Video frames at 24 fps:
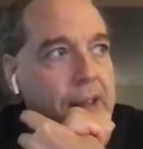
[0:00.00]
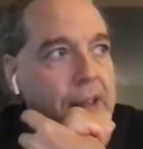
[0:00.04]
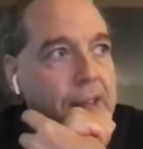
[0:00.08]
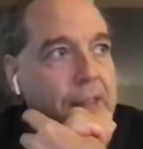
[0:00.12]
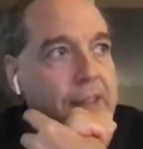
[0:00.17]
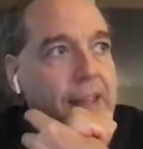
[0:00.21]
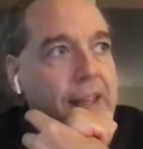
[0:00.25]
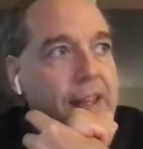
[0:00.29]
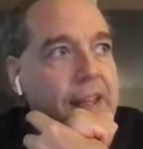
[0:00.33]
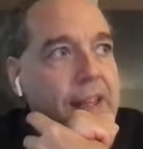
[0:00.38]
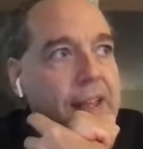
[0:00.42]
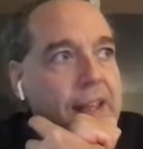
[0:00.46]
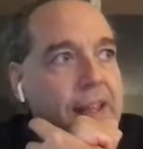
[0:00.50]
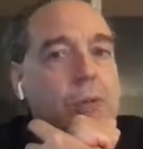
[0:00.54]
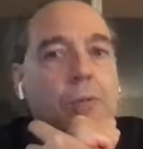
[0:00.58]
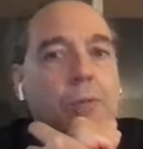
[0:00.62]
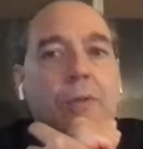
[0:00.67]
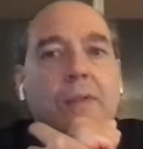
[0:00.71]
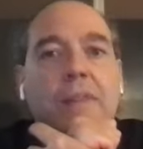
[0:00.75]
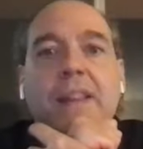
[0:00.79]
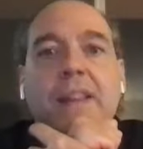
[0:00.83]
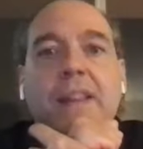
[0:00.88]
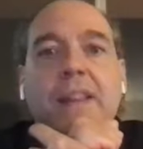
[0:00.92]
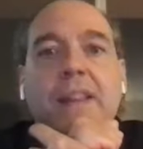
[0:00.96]

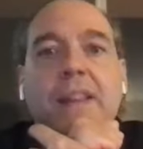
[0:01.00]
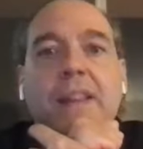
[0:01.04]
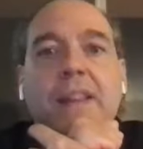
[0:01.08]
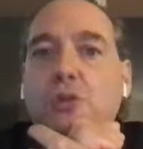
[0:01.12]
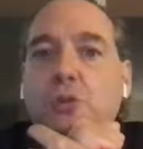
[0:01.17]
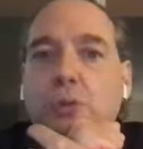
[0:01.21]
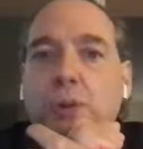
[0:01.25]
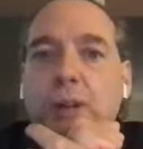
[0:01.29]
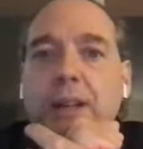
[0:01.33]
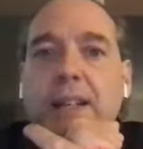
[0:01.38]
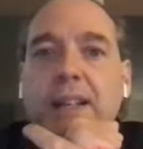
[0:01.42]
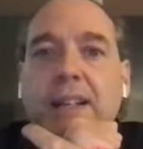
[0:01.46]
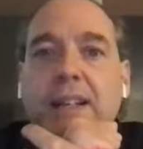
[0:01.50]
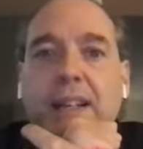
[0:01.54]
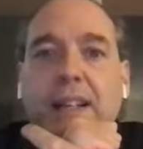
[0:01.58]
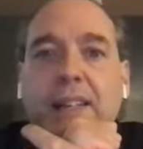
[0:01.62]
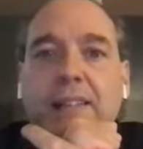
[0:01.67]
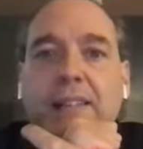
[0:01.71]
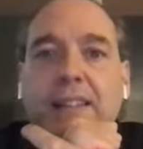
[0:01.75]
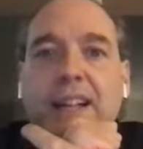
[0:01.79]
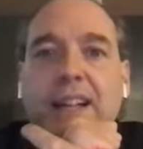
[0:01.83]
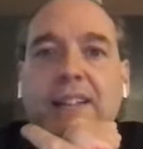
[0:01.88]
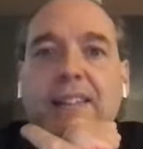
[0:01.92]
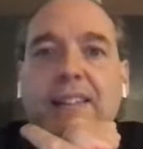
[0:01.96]
they treat
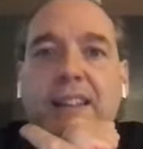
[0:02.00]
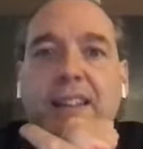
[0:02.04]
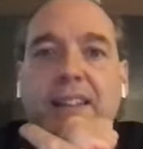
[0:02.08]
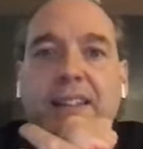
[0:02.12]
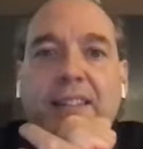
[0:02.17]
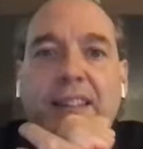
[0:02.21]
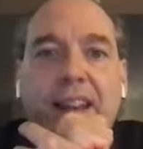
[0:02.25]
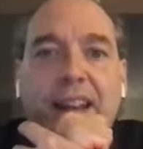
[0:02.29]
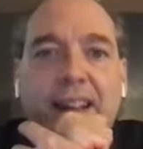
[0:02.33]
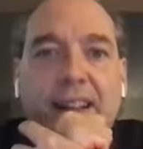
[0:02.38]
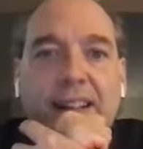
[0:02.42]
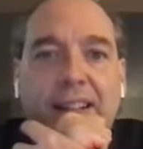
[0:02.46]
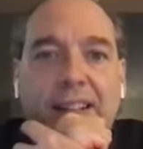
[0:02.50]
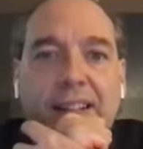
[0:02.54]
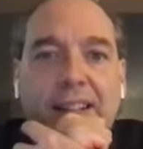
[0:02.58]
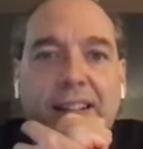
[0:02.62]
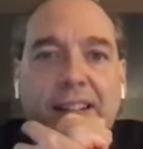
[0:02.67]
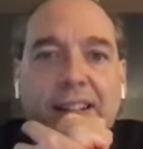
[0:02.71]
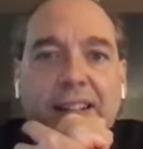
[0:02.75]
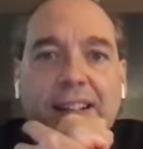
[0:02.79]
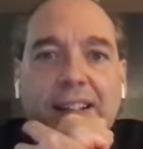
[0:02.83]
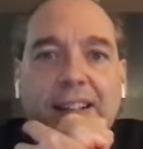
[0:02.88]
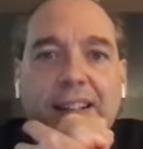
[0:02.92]
collecting data